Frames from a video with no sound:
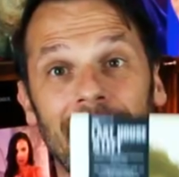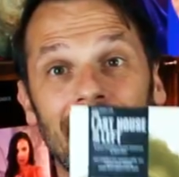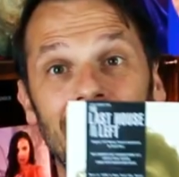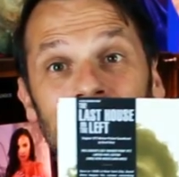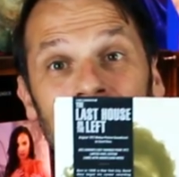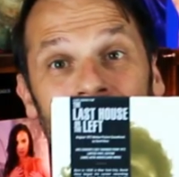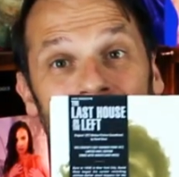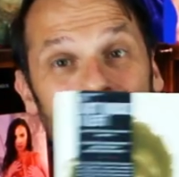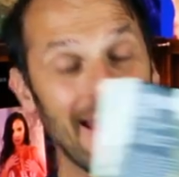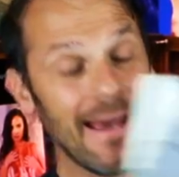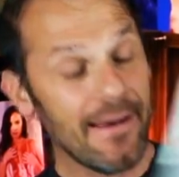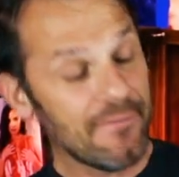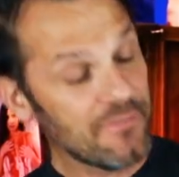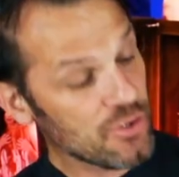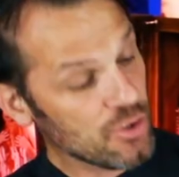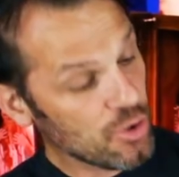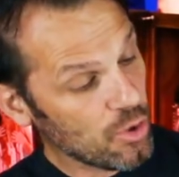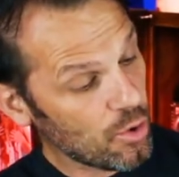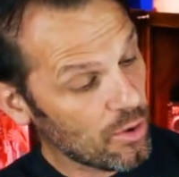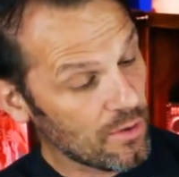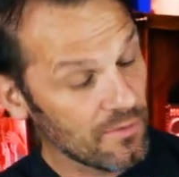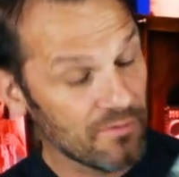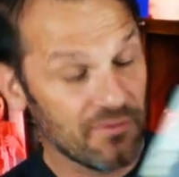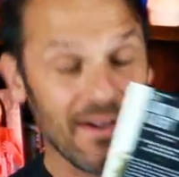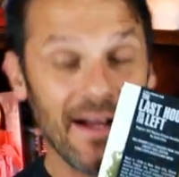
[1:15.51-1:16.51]
And I have the
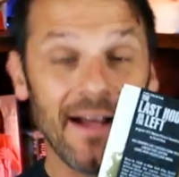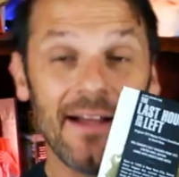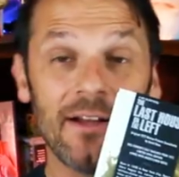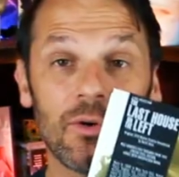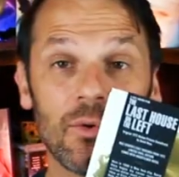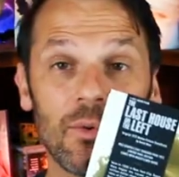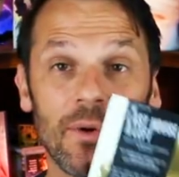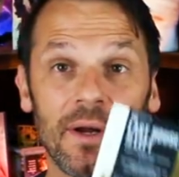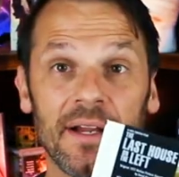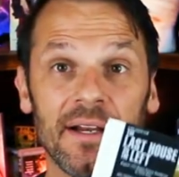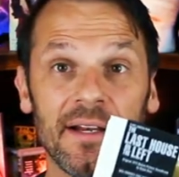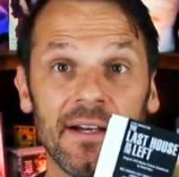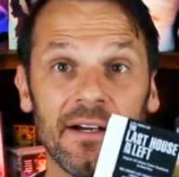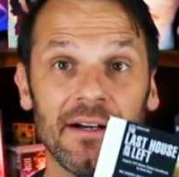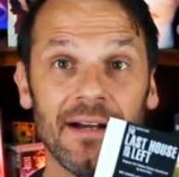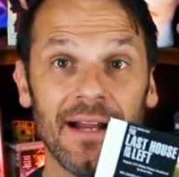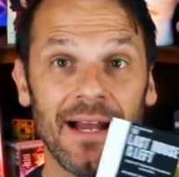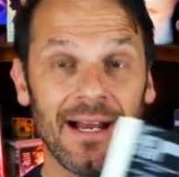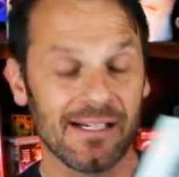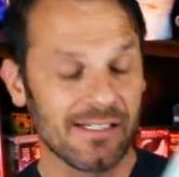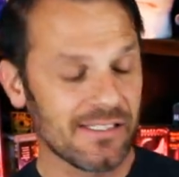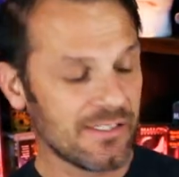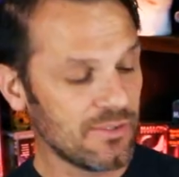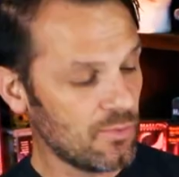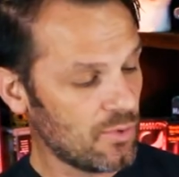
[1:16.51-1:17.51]
score on vinyl right here,
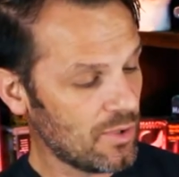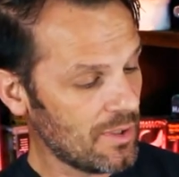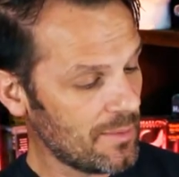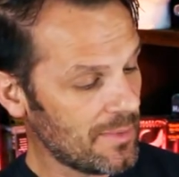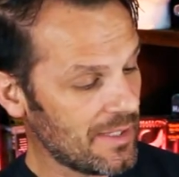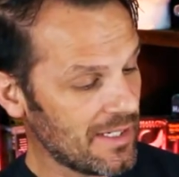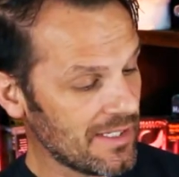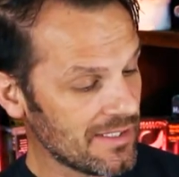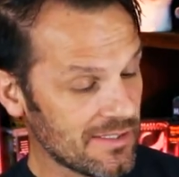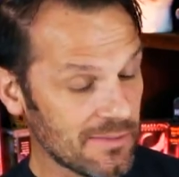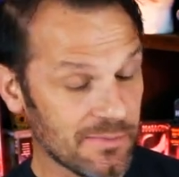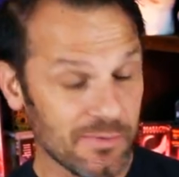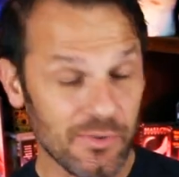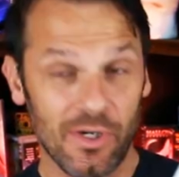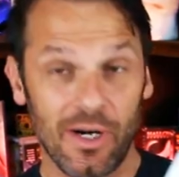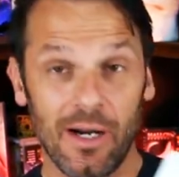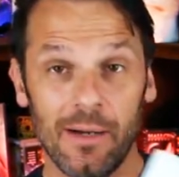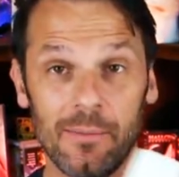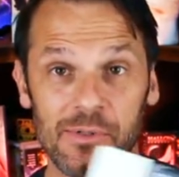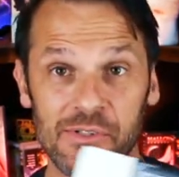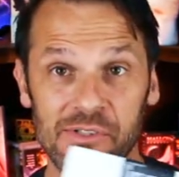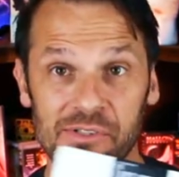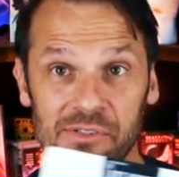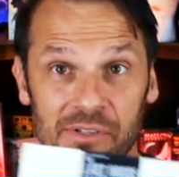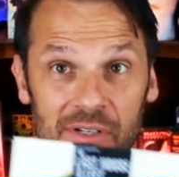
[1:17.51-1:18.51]
actually. One of my
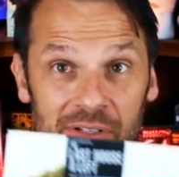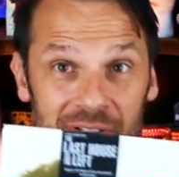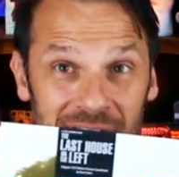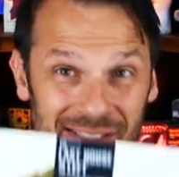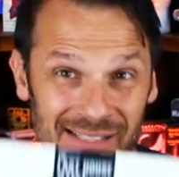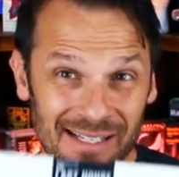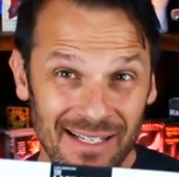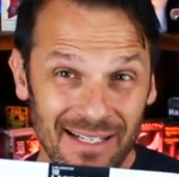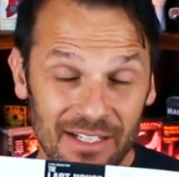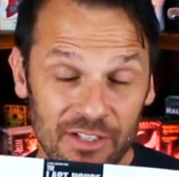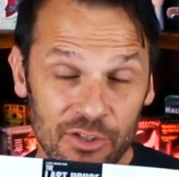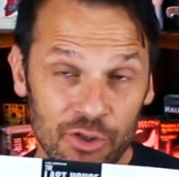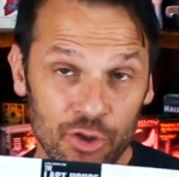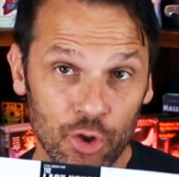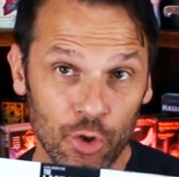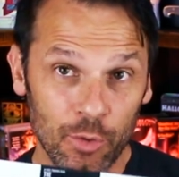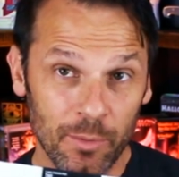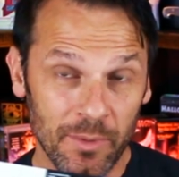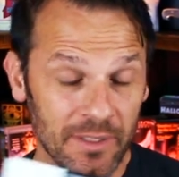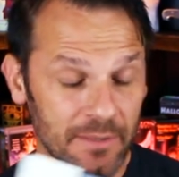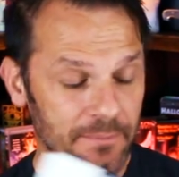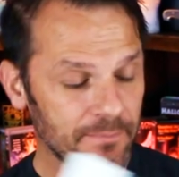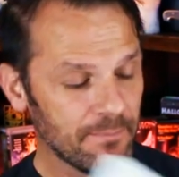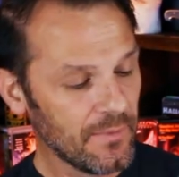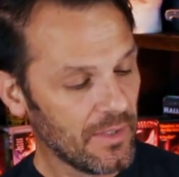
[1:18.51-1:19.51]
subscribers sent it to
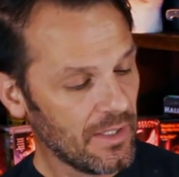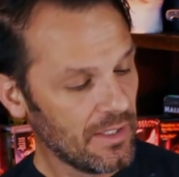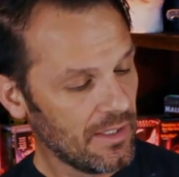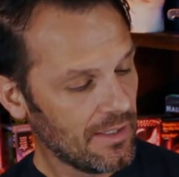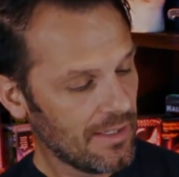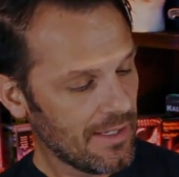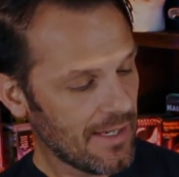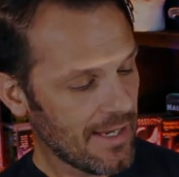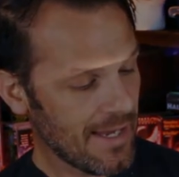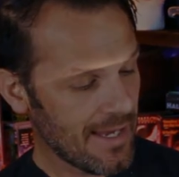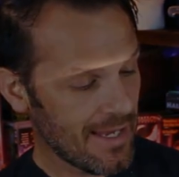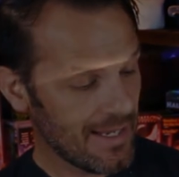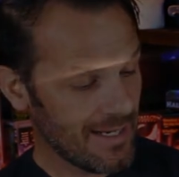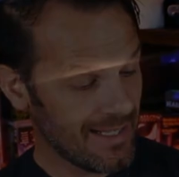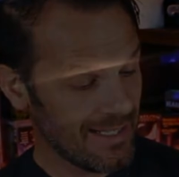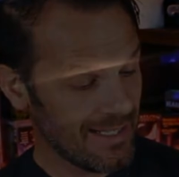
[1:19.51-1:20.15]
me,